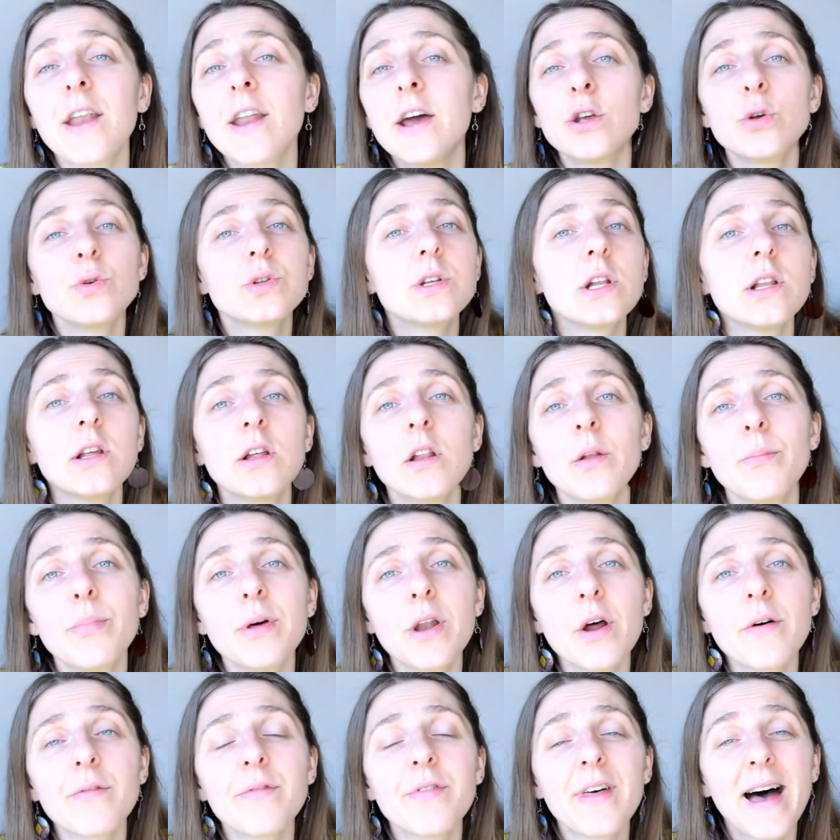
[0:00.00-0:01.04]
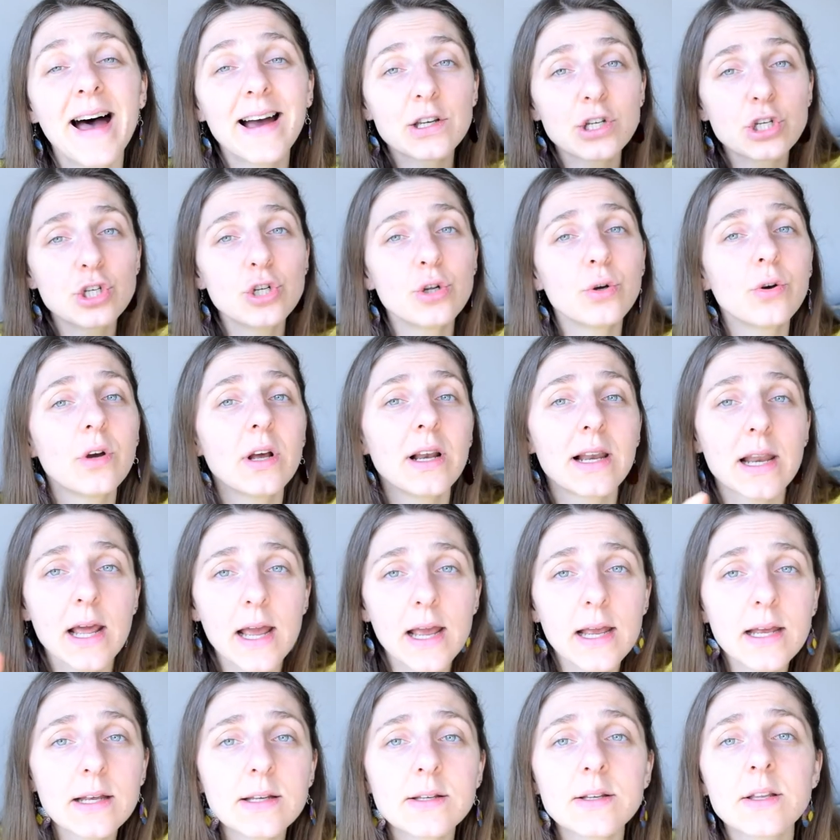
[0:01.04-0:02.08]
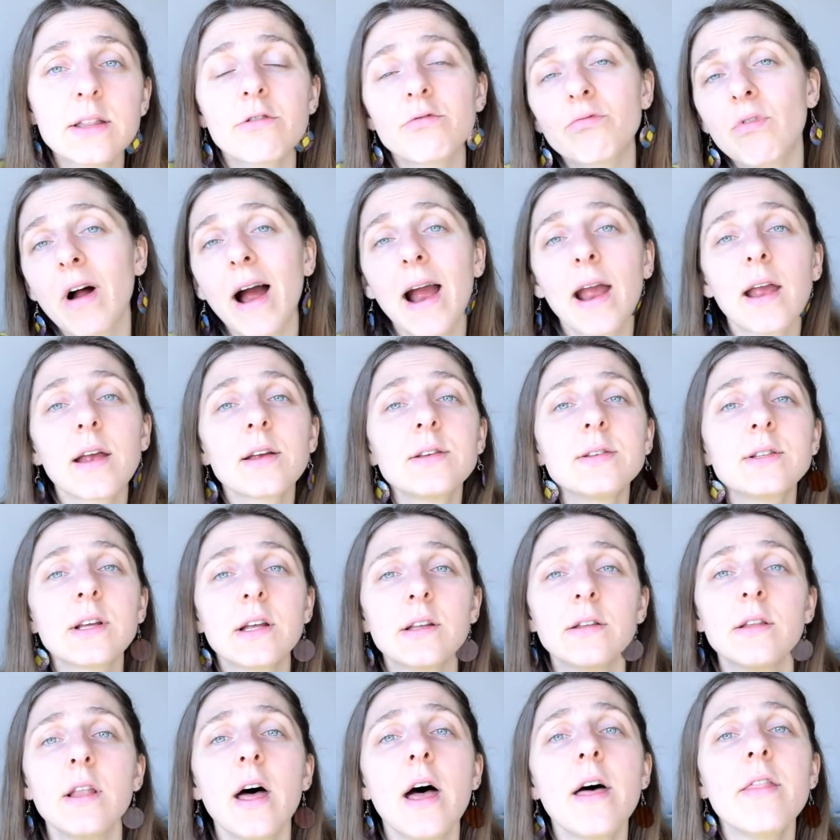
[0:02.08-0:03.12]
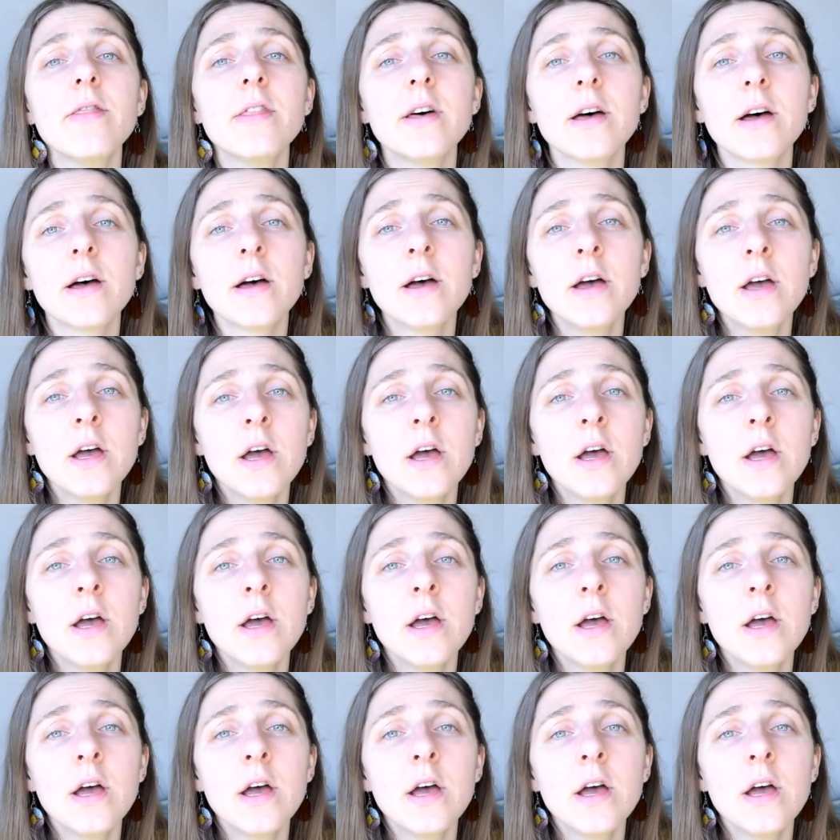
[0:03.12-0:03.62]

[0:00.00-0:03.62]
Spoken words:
I use a little bit of that to glaze the rice and the